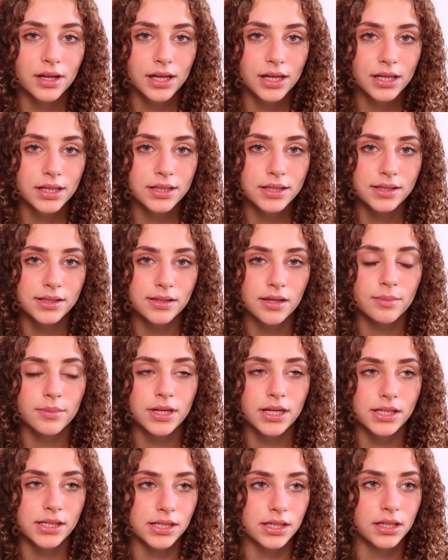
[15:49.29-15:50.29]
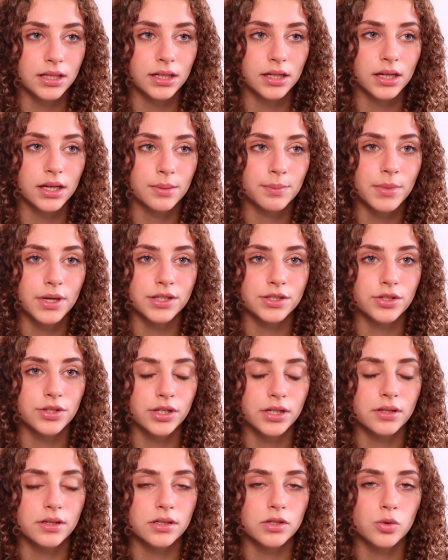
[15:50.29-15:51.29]
It's amazing. It makes your
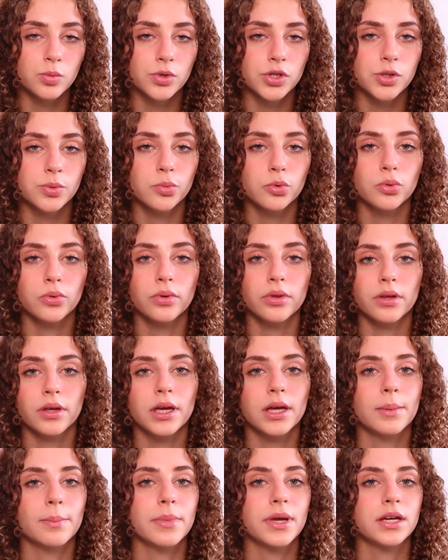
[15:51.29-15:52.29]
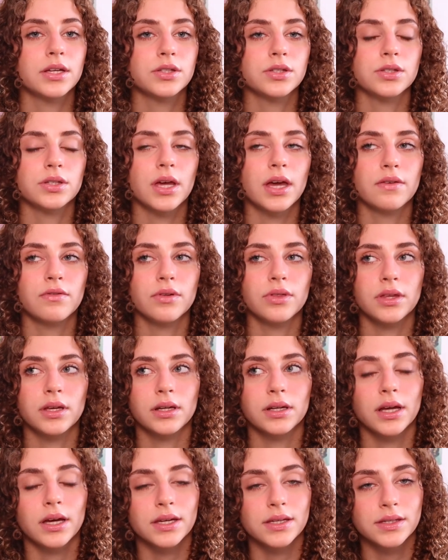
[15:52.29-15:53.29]
skin super smooth. It makes
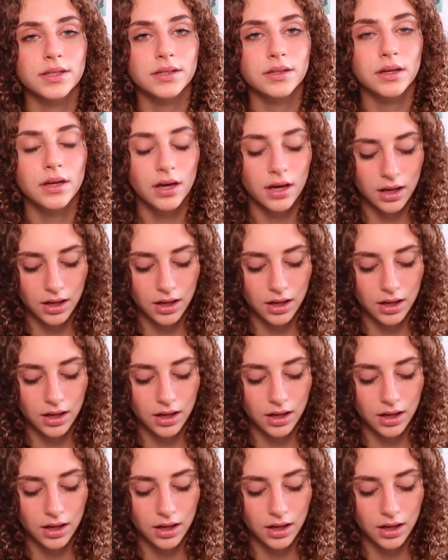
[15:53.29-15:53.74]
everything nice.